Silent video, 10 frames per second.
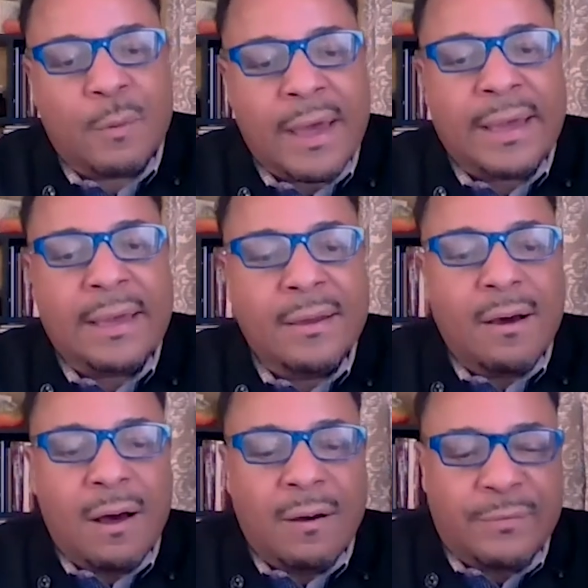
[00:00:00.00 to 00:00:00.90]
way,
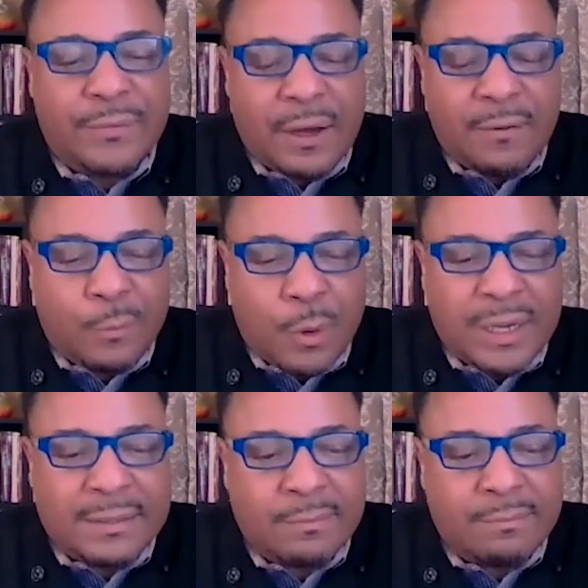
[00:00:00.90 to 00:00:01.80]
of what
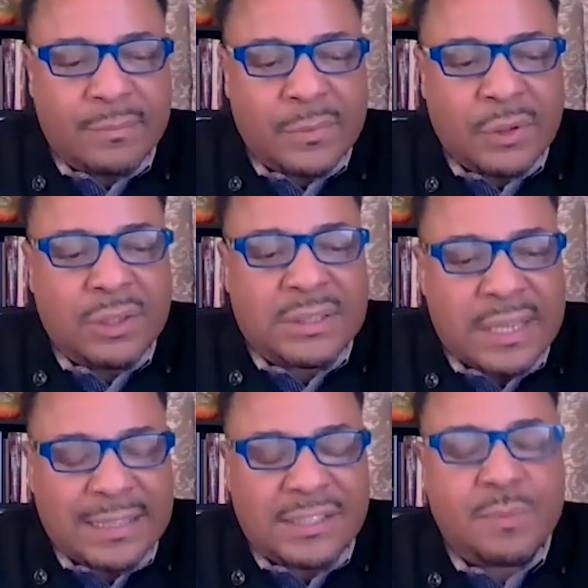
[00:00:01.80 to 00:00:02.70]
it looks
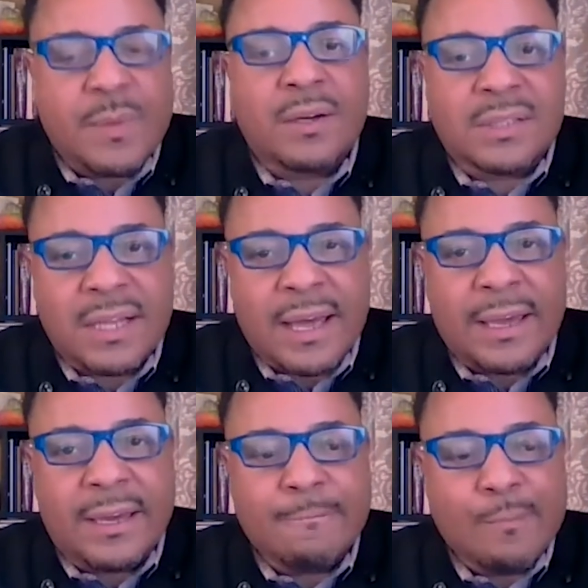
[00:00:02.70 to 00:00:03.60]
like, smells
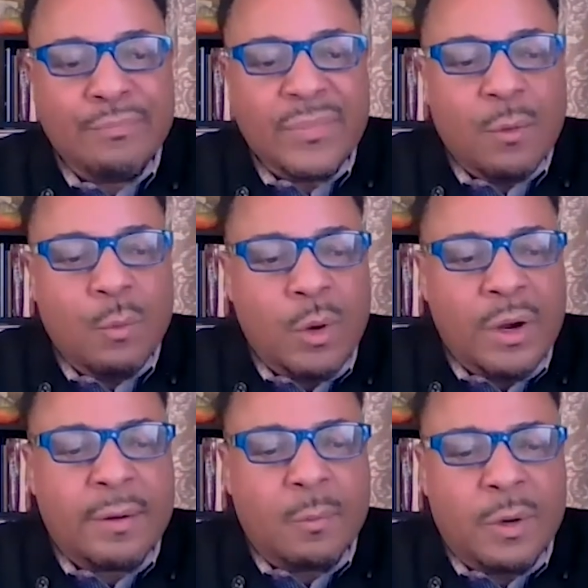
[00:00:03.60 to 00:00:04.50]
like,
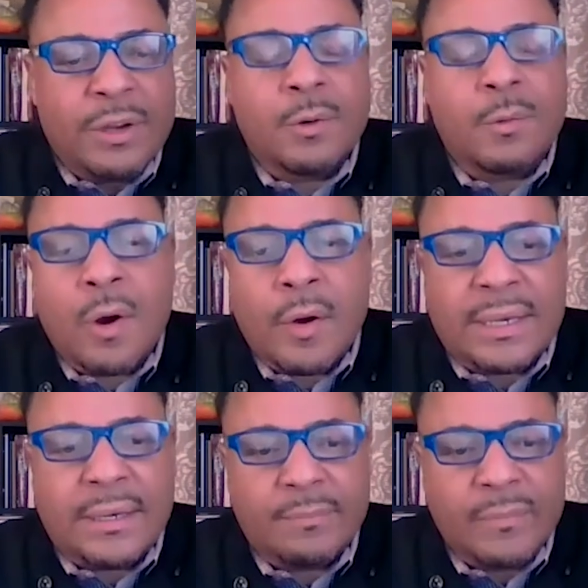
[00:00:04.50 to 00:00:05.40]
where your
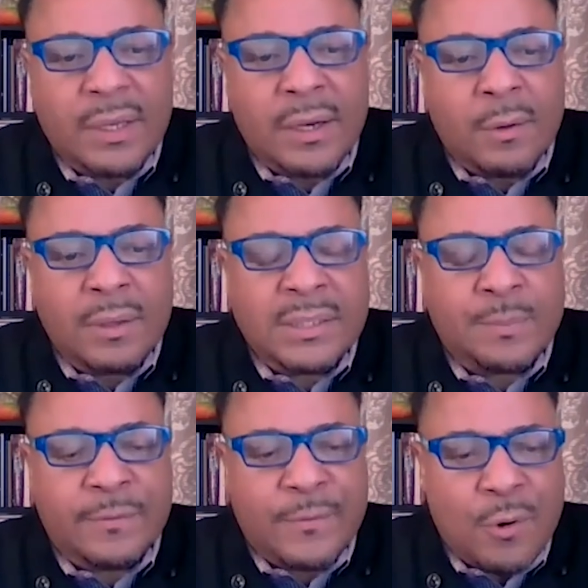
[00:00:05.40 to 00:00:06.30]
work, is
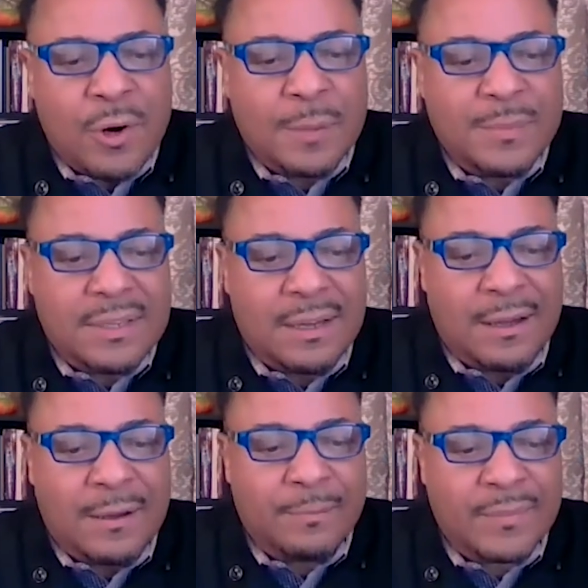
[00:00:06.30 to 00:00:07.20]
performed?
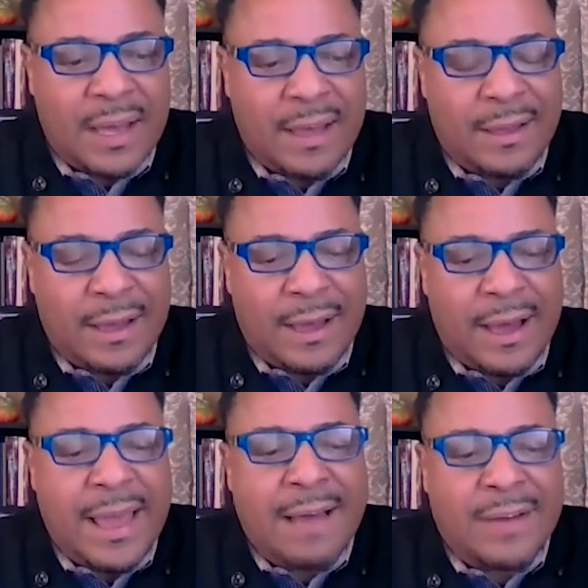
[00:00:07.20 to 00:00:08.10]
I
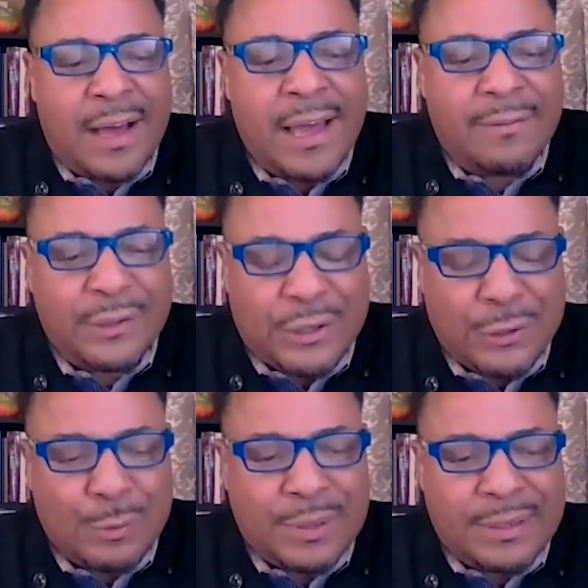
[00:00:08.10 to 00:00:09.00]
have a
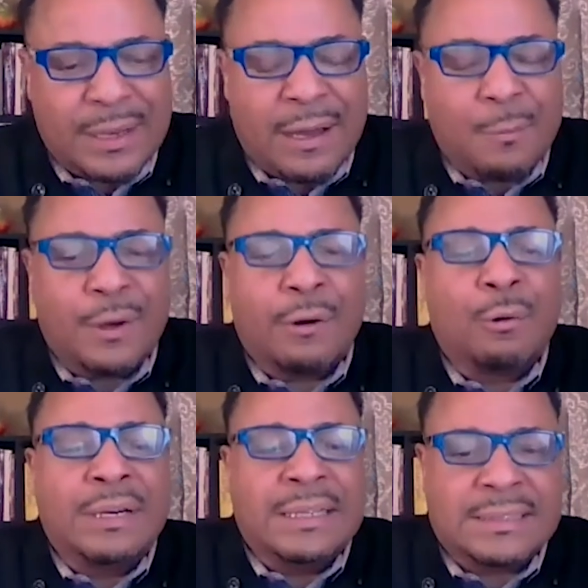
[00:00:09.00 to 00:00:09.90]
cue, but I want our
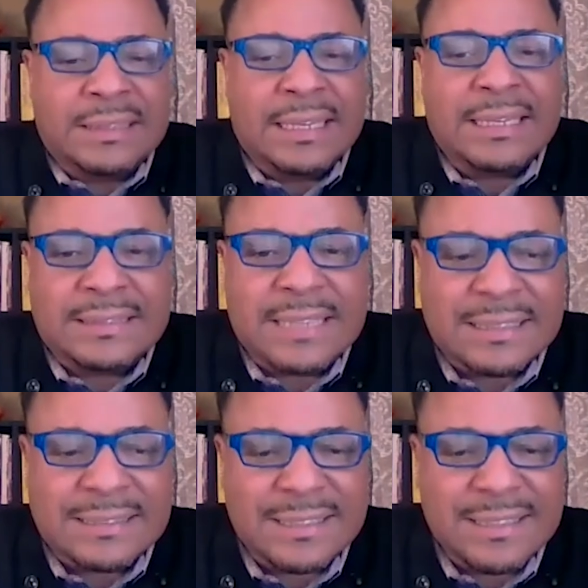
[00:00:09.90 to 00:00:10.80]
audience to get a
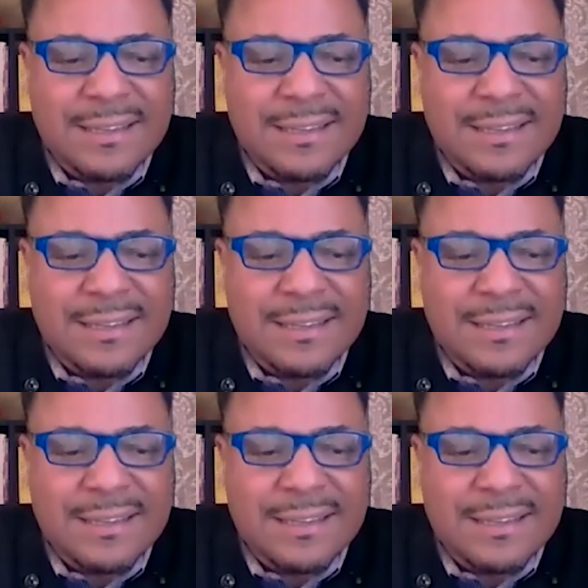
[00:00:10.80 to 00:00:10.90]
sense